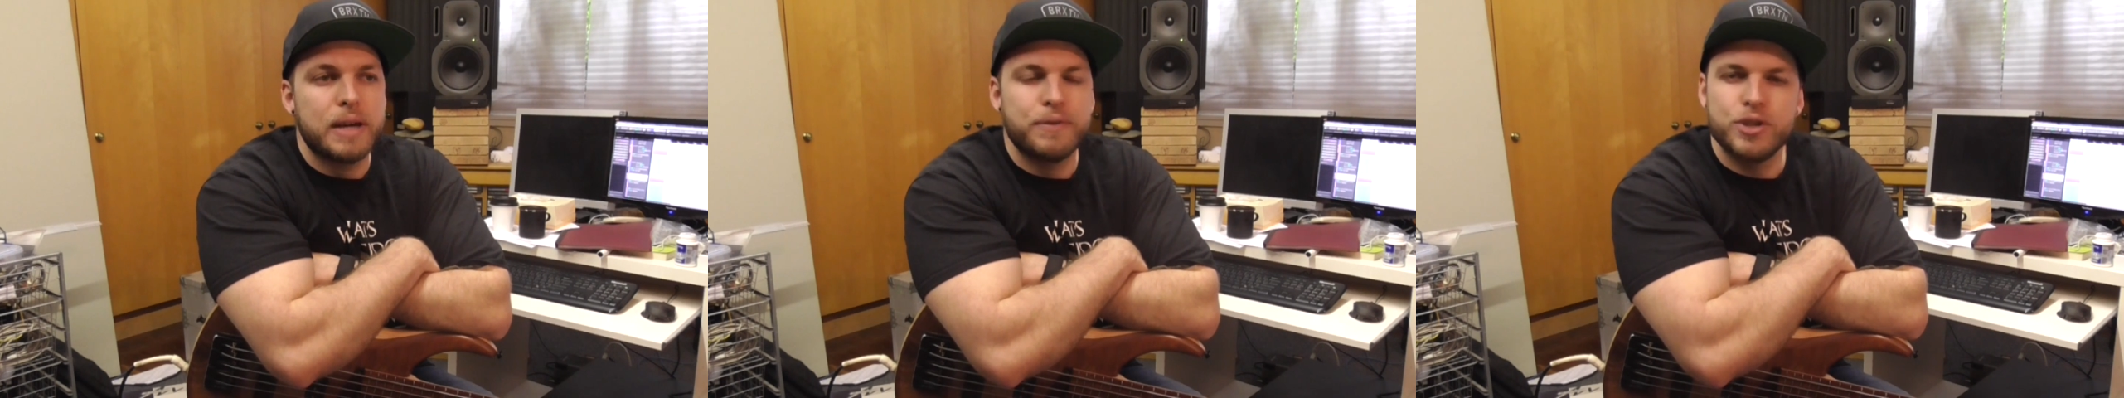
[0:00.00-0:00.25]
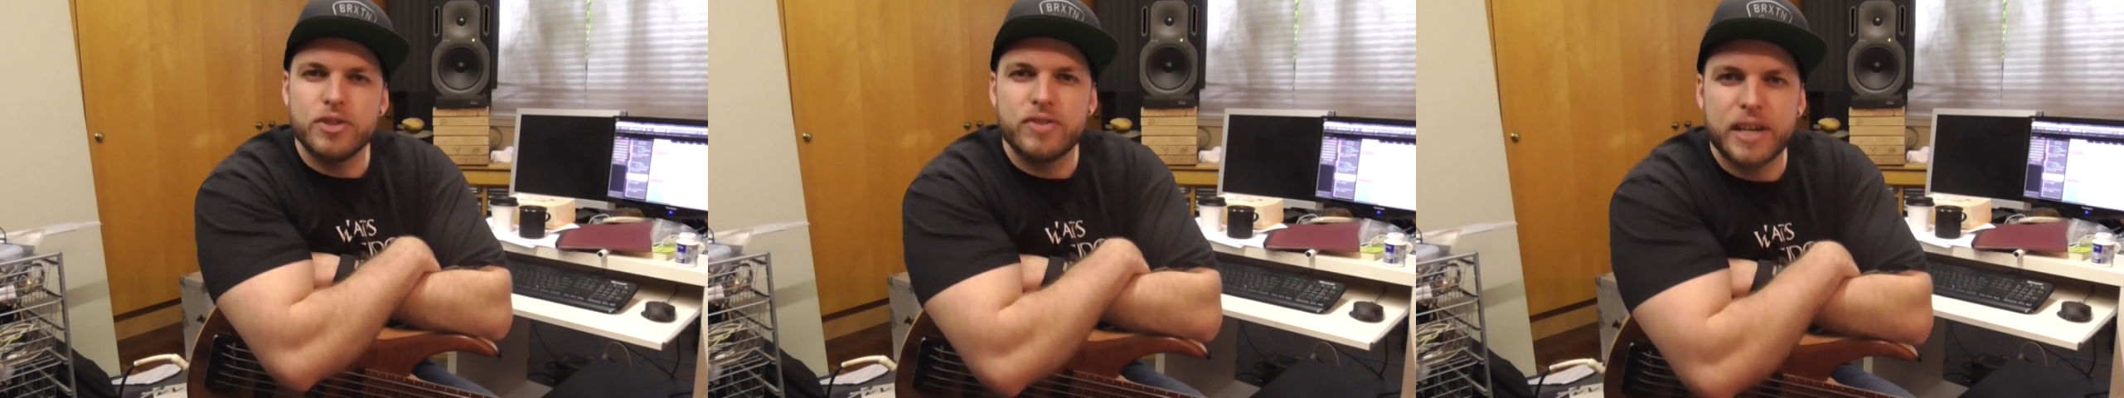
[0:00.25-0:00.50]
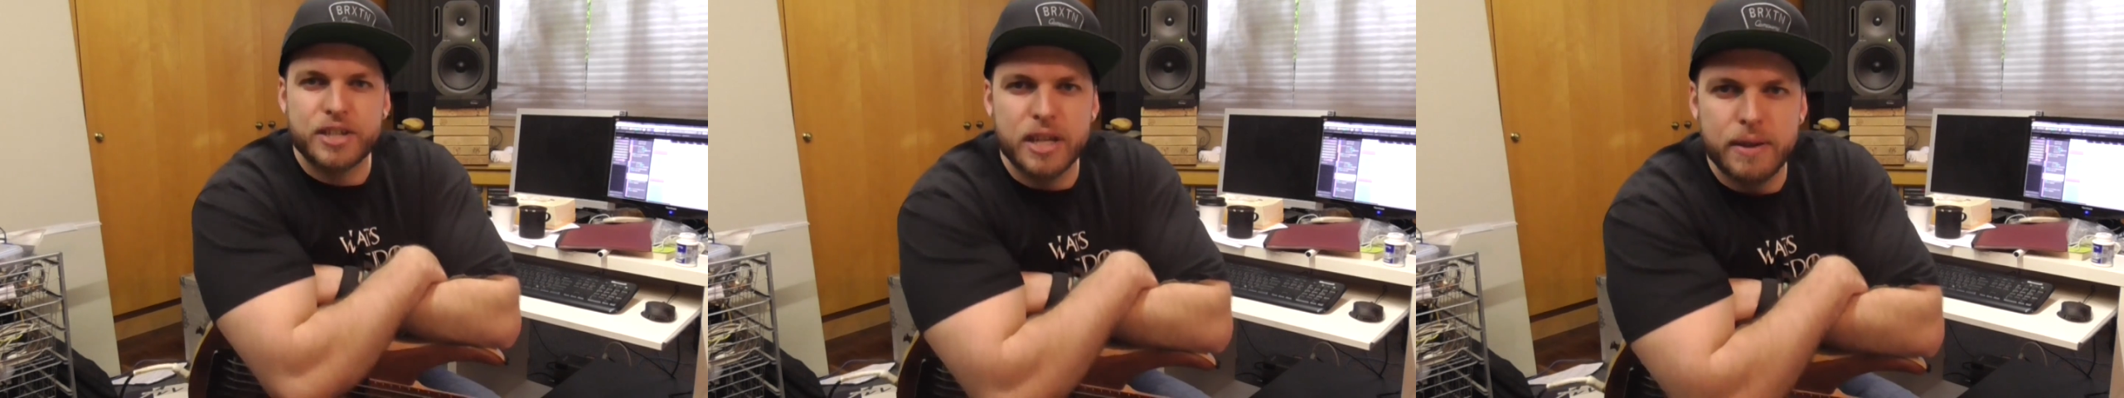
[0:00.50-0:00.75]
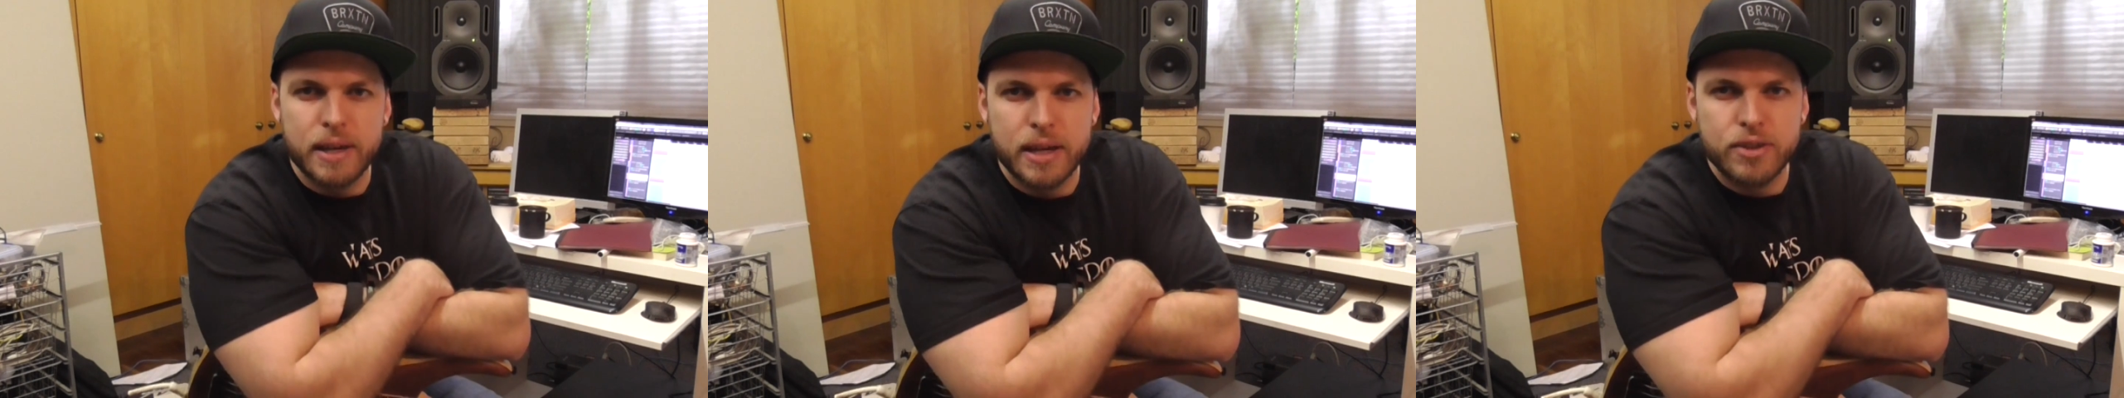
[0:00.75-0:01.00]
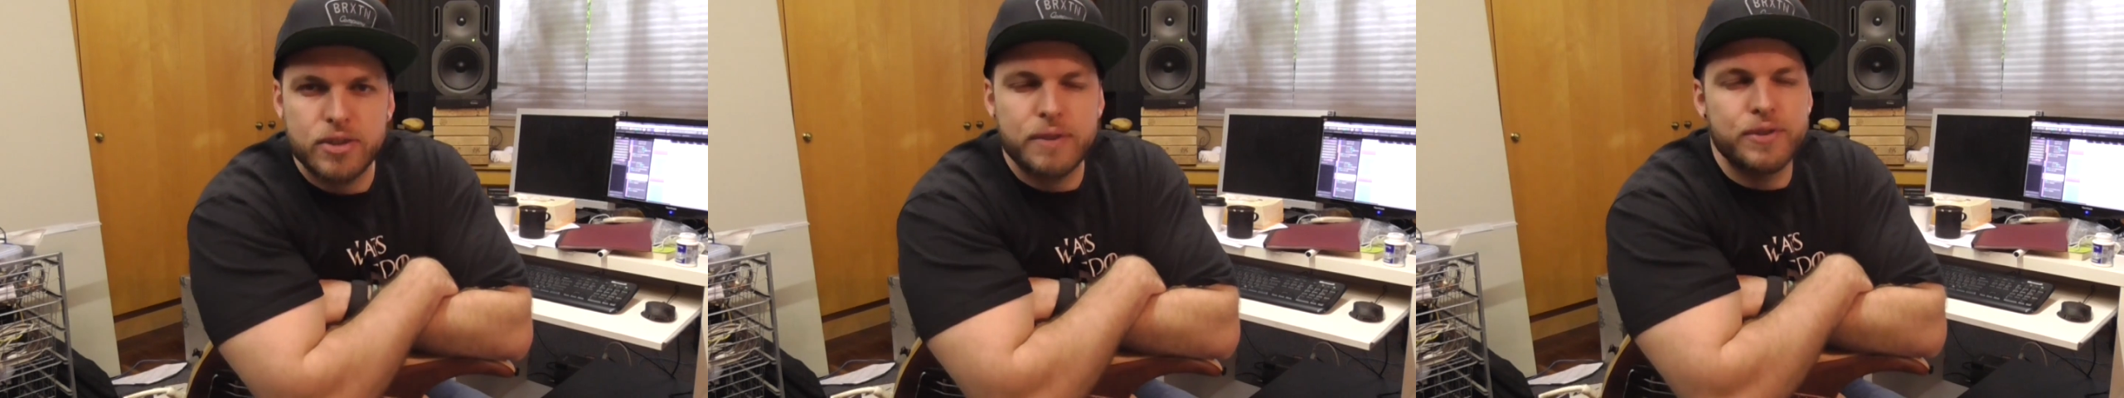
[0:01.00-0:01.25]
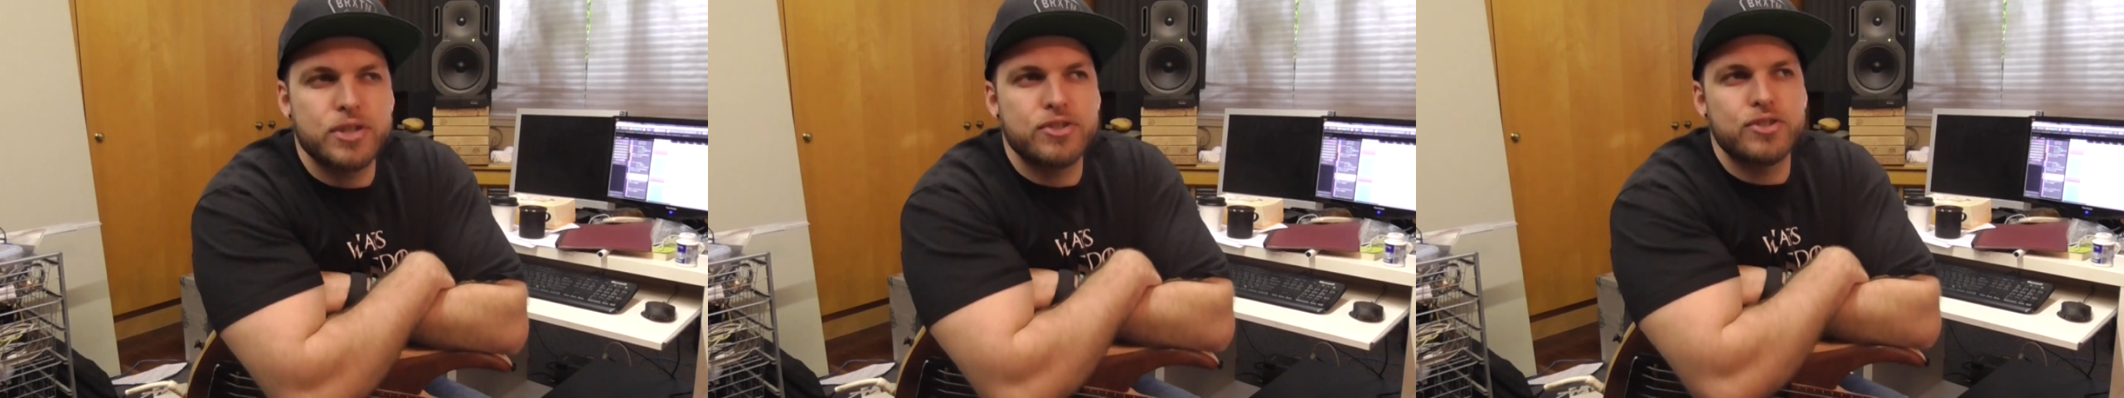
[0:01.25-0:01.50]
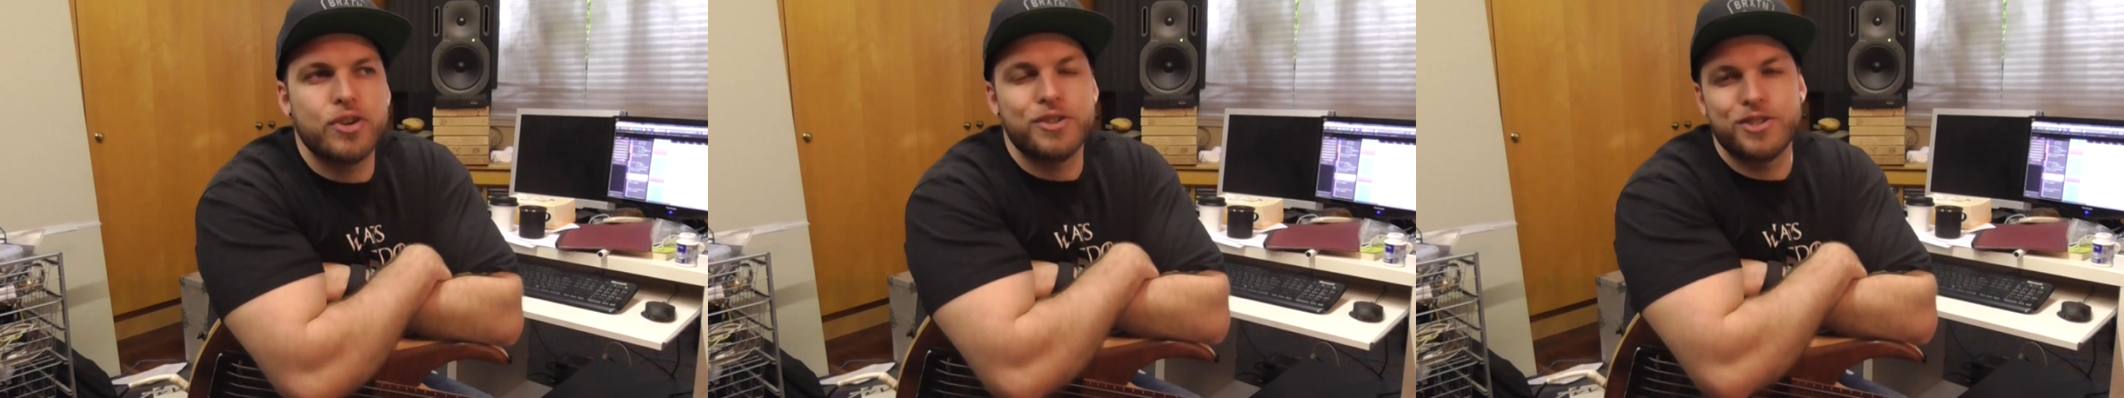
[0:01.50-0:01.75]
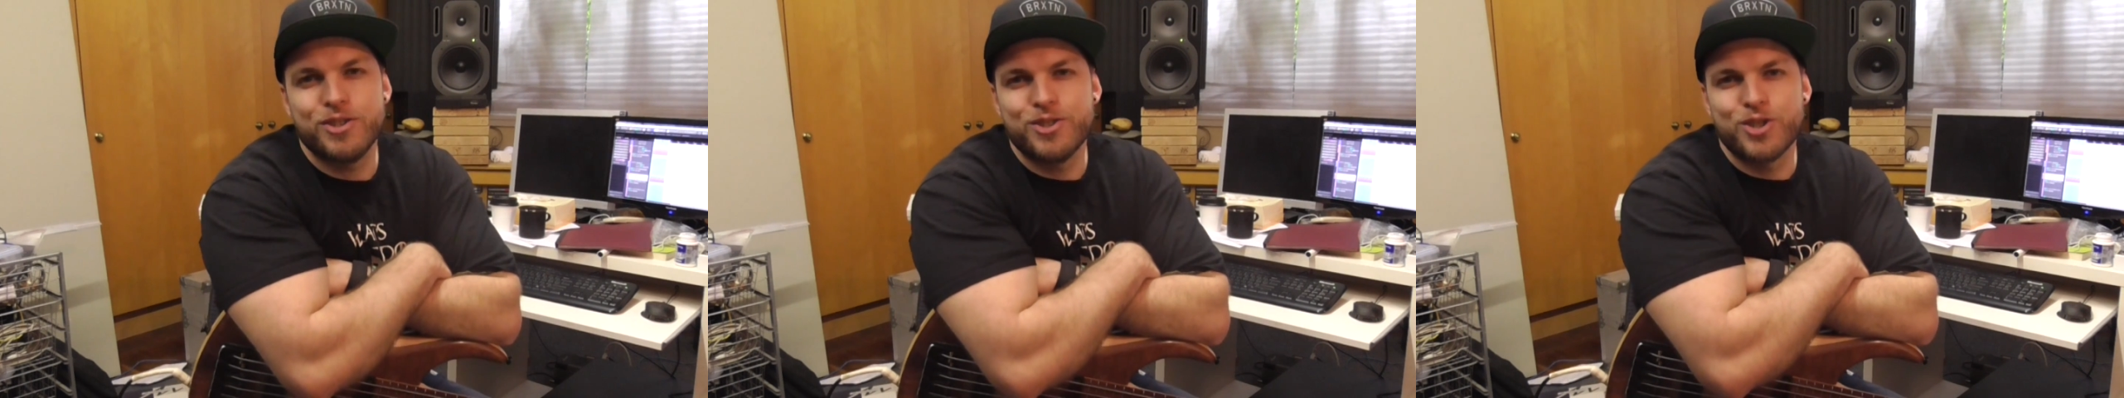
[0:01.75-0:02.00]
If you just search
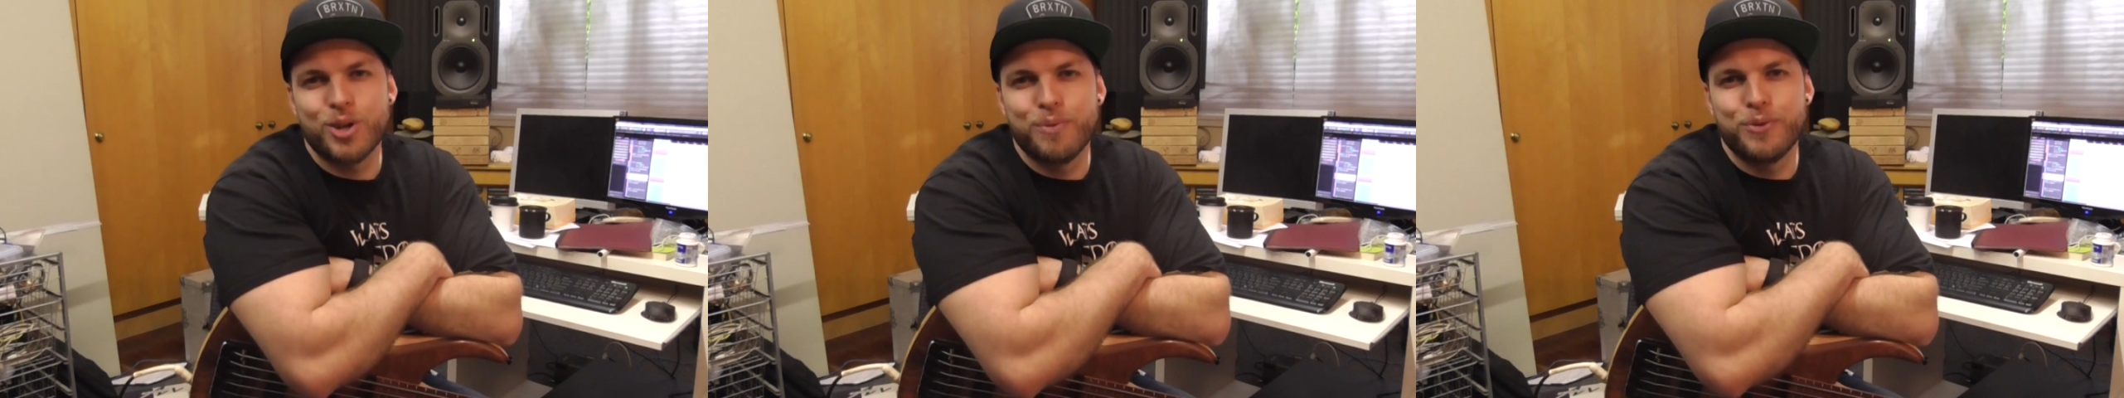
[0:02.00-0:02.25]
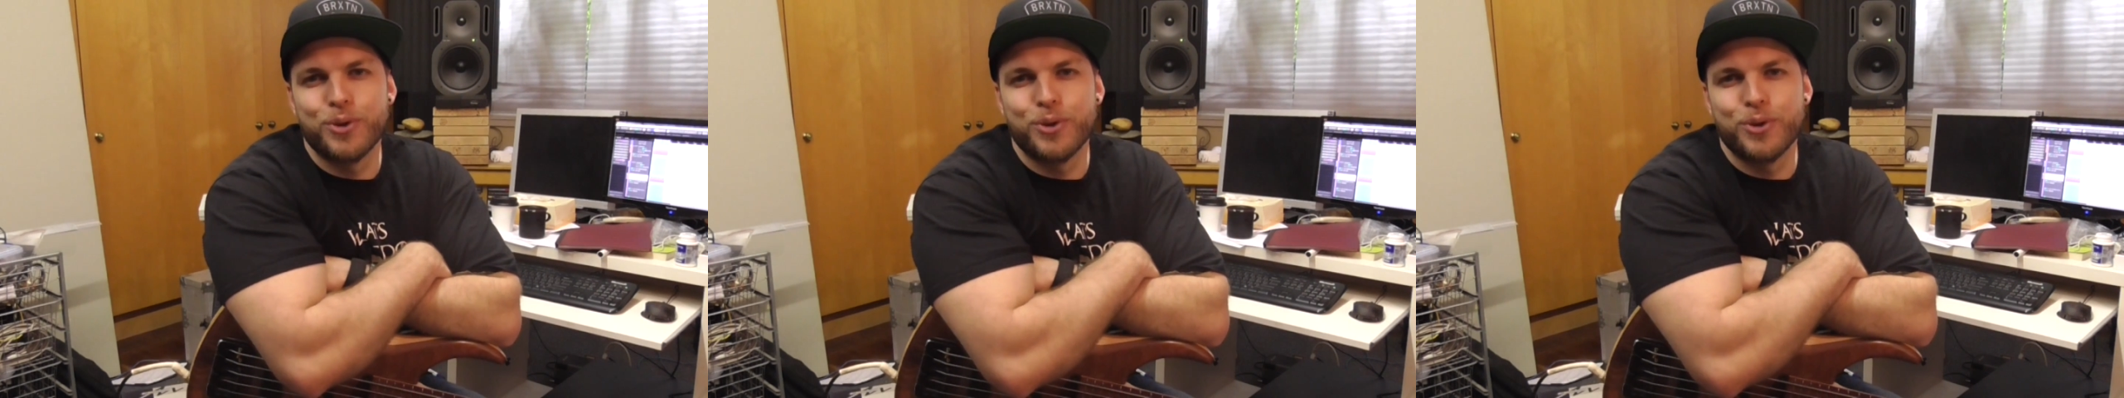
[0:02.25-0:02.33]
YouTube